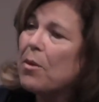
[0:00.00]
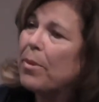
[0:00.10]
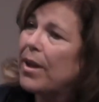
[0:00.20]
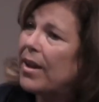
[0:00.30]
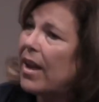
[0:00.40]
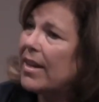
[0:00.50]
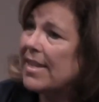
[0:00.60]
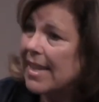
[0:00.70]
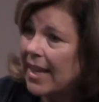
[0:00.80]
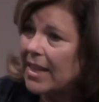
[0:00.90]
But on
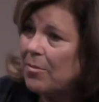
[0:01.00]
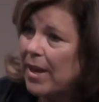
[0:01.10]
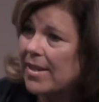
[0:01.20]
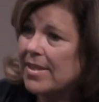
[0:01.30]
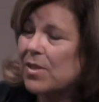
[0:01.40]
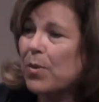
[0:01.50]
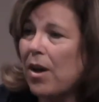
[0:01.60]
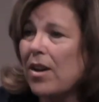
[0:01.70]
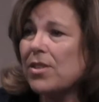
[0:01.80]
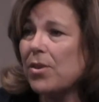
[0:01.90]
a daily basis, we
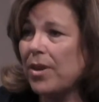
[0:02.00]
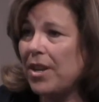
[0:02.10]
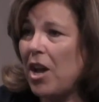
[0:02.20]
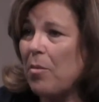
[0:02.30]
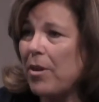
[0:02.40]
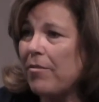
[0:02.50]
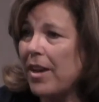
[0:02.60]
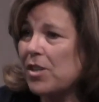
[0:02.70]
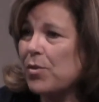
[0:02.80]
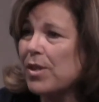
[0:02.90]
also can help our
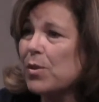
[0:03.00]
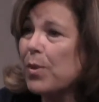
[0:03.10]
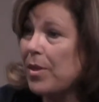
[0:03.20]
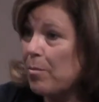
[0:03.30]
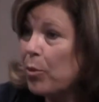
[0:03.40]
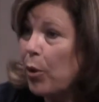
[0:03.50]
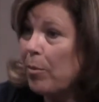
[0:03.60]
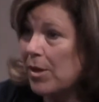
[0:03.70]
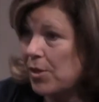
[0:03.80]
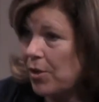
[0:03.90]
veterans with
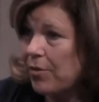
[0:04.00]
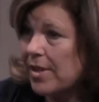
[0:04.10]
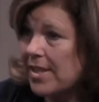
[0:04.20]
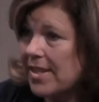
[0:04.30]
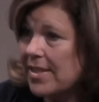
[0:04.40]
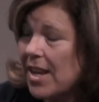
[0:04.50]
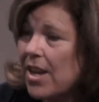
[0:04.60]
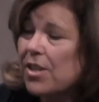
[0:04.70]
employment services.